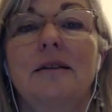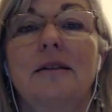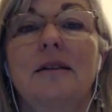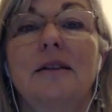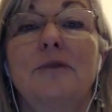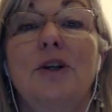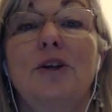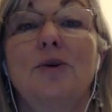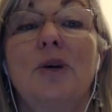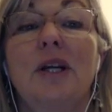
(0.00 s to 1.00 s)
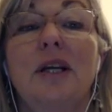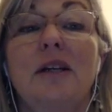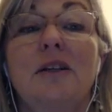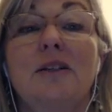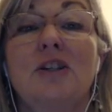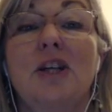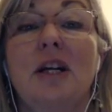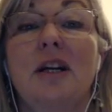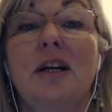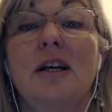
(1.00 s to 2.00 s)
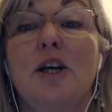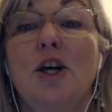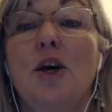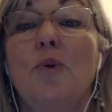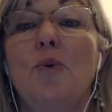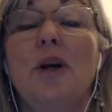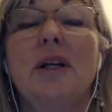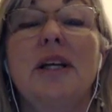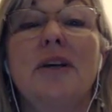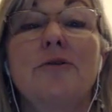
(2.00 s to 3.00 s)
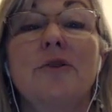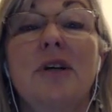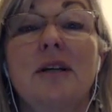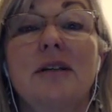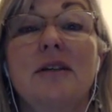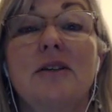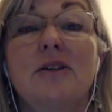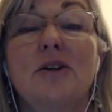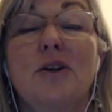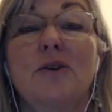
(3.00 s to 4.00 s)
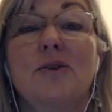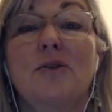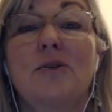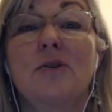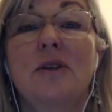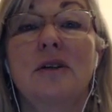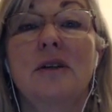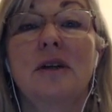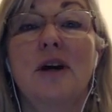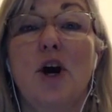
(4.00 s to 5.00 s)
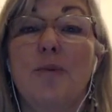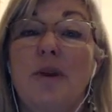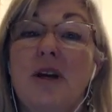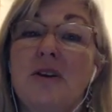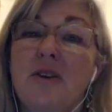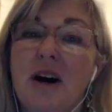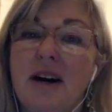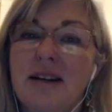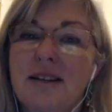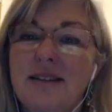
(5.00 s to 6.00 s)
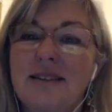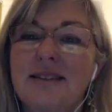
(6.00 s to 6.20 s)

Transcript: And when you're ready, just gently wriggling your fingers and toes, opening your eyes,